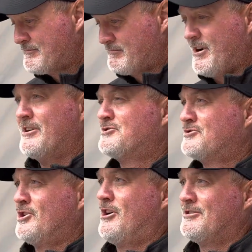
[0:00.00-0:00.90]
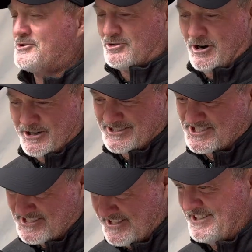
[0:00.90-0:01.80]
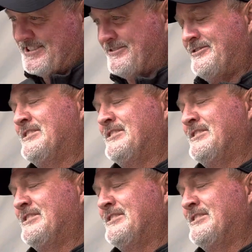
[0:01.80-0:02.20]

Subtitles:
not as strong as Steve.